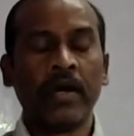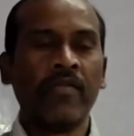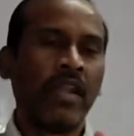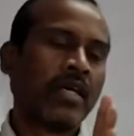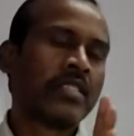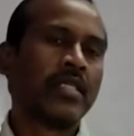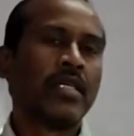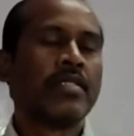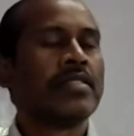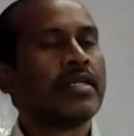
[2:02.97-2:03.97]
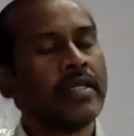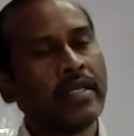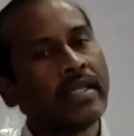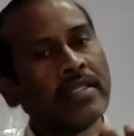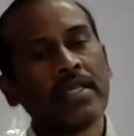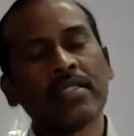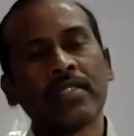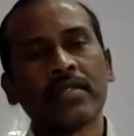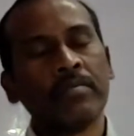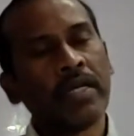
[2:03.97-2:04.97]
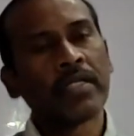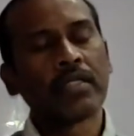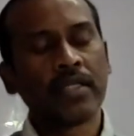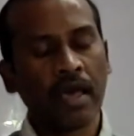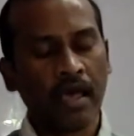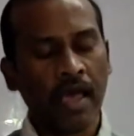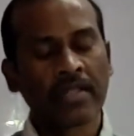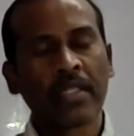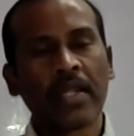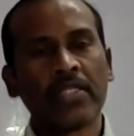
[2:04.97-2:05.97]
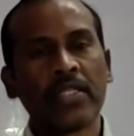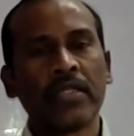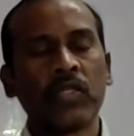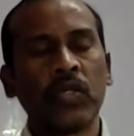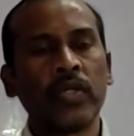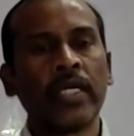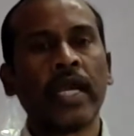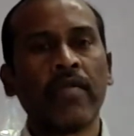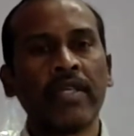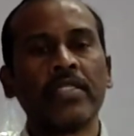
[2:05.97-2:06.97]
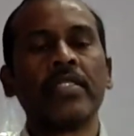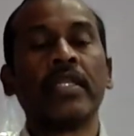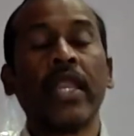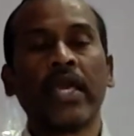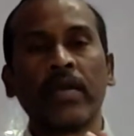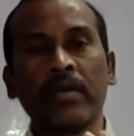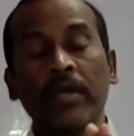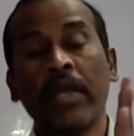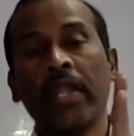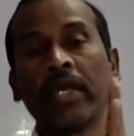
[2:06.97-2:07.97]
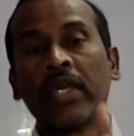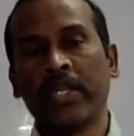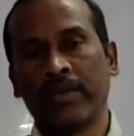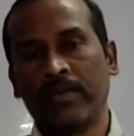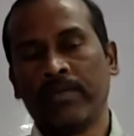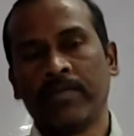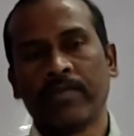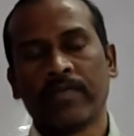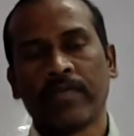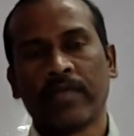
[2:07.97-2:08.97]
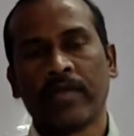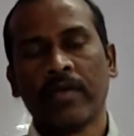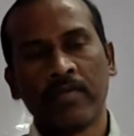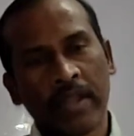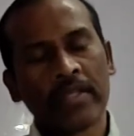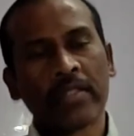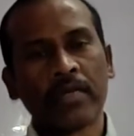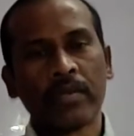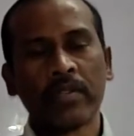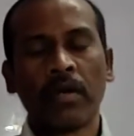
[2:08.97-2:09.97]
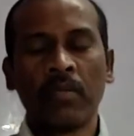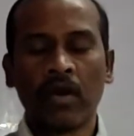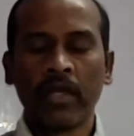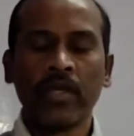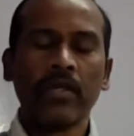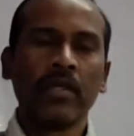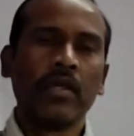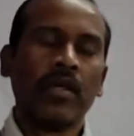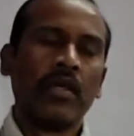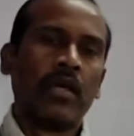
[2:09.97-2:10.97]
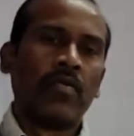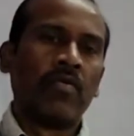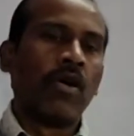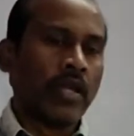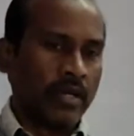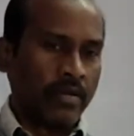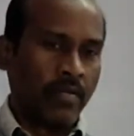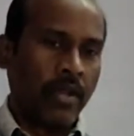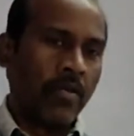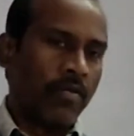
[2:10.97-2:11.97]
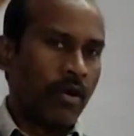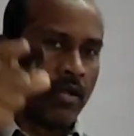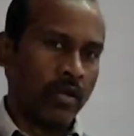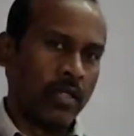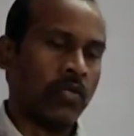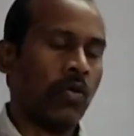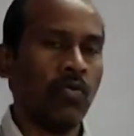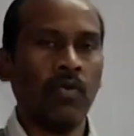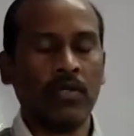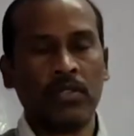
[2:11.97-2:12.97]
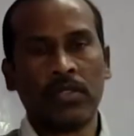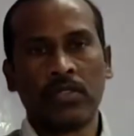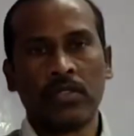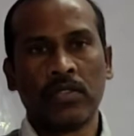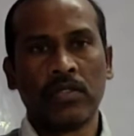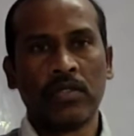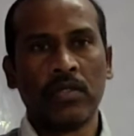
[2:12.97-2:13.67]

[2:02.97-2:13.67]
the velocity is decreases, but the acceleration due to gravity is negative. For example, the body freely falling downwards,